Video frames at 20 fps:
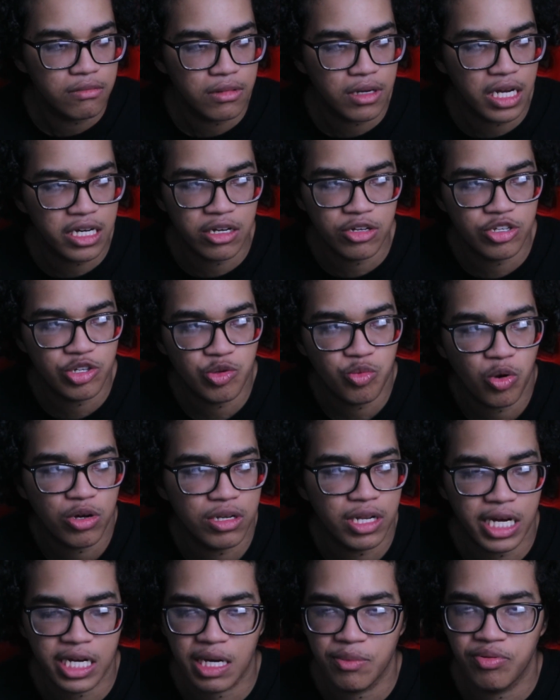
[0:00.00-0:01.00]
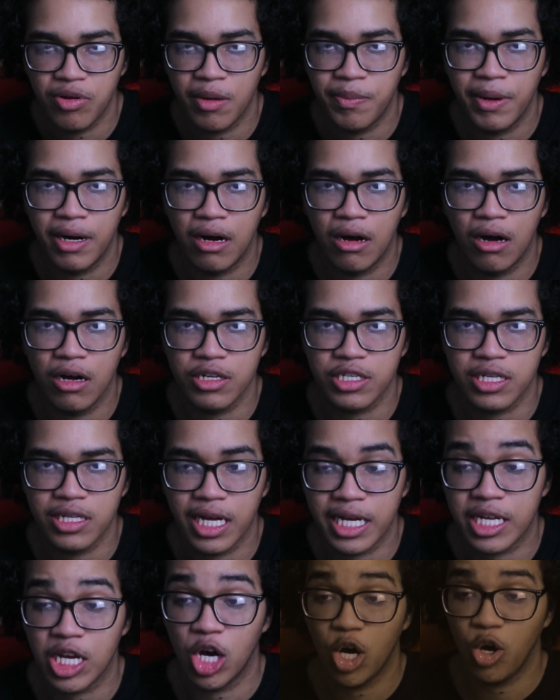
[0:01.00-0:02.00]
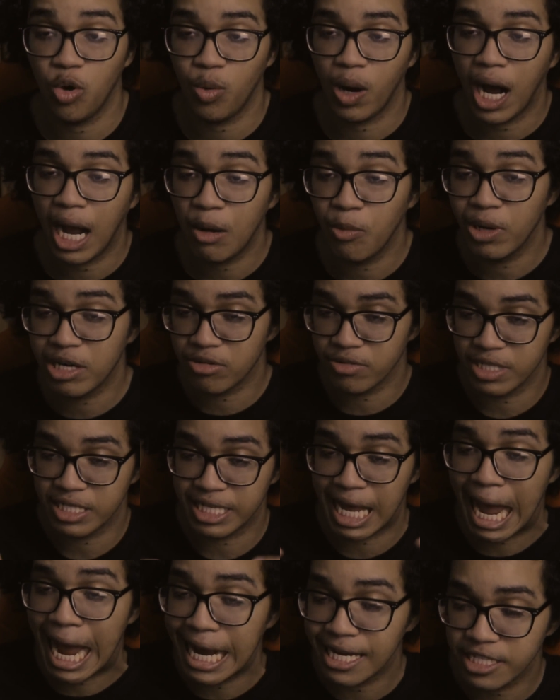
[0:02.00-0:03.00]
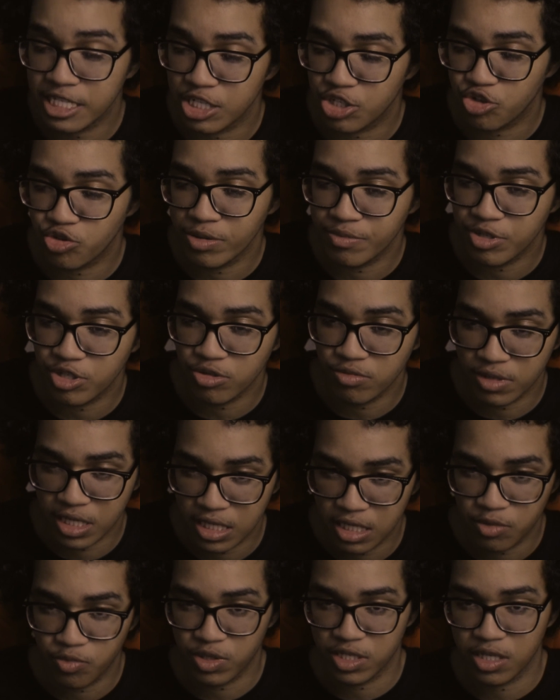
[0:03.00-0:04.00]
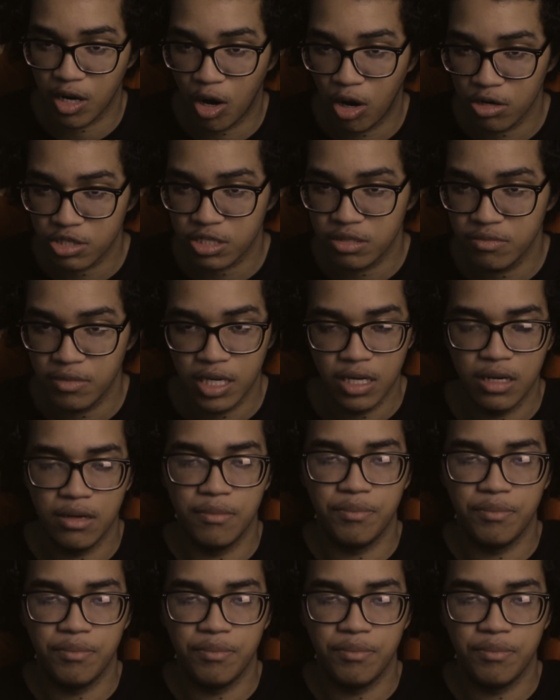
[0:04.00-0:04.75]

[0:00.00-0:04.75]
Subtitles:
I know you want like a proper answer, like, oh, I went on this acid trip, dude, and it was awesome.